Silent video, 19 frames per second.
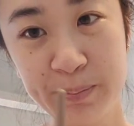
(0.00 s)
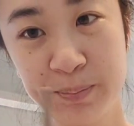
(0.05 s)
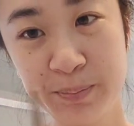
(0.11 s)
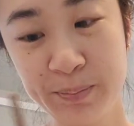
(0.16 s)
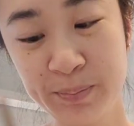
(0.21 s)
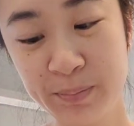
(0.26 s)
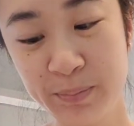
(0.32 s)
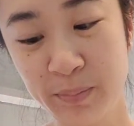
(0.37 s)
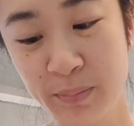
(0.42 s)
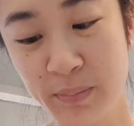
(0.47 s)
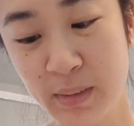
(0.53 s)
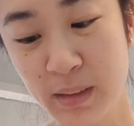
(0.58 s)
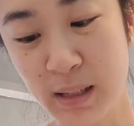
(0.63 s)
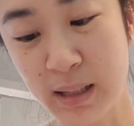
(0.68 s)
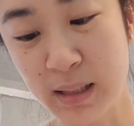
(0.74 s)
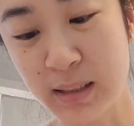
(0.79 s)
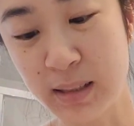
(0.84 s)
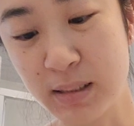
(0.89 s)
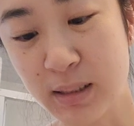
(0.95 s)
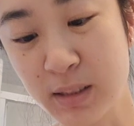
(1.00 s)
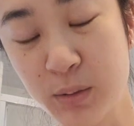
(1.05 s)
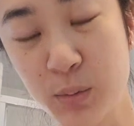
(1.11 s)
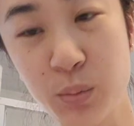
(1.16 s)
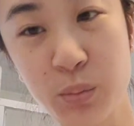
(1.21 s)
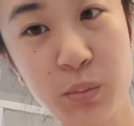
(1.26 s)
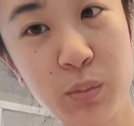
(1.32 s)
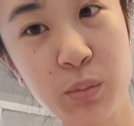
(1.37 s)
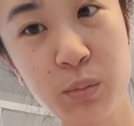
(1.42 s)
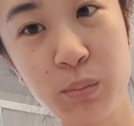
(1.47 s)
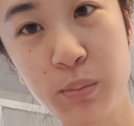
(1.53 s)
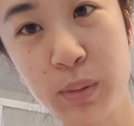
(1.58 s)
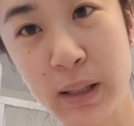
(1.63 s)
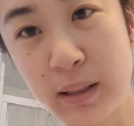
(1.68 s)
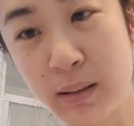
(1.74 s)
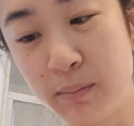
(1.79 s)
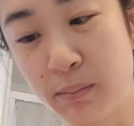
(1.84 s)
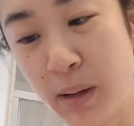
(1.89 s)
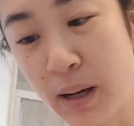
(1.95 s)
and it's just
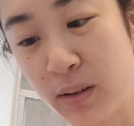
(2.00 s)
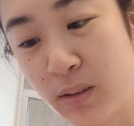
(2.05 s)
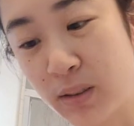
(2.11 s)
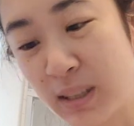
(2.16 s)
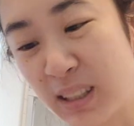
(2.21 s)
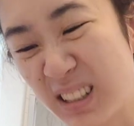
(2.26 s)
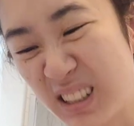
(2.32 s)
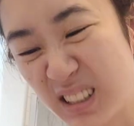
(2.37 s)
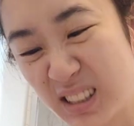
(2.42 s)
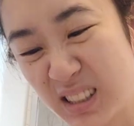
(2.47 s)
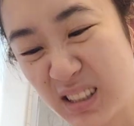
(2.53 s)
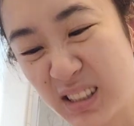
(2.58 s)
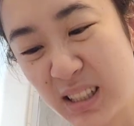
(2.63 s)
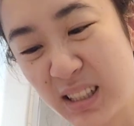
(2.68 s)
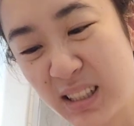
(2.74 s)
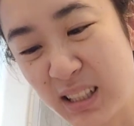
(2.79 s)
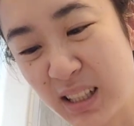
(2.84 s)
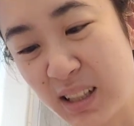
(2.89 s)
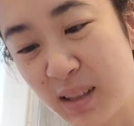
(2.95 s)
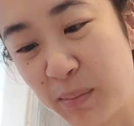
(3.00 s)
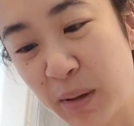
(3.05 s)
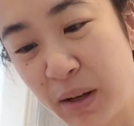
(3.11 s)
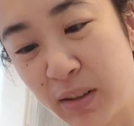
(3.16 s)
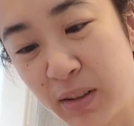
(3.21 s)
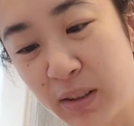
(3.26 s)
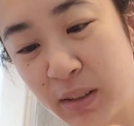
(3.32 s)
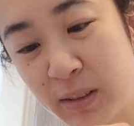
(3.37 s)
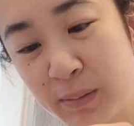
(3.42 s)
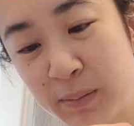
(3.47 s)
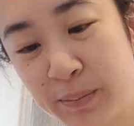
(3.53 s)
plain powder. I guess it's like setting powder,